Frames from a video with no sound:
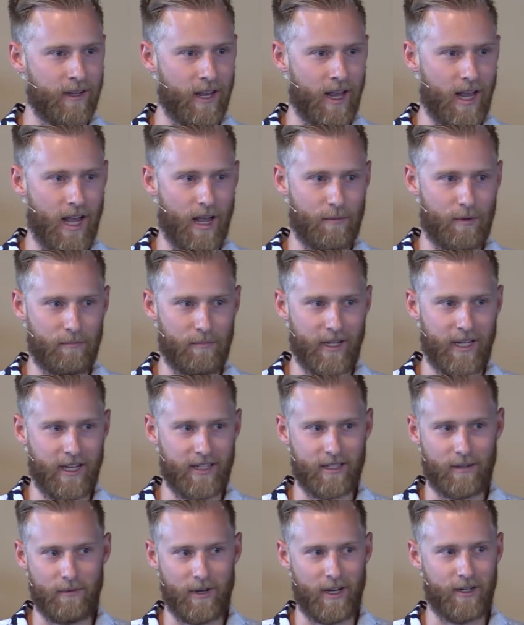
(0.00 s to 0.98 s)
And
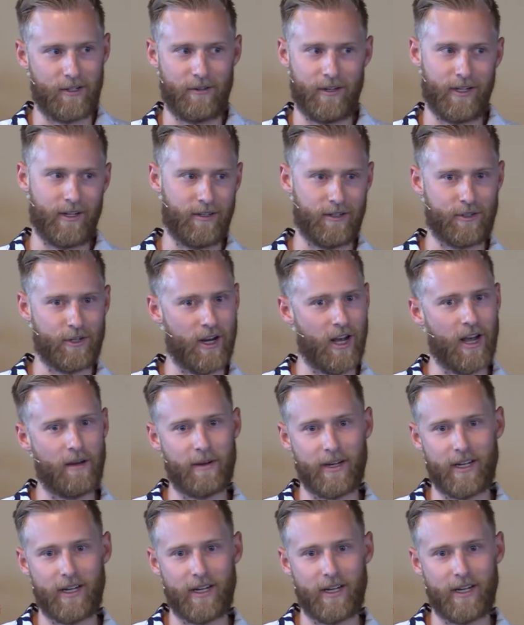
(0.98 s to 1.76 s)
because I'm not doing another job,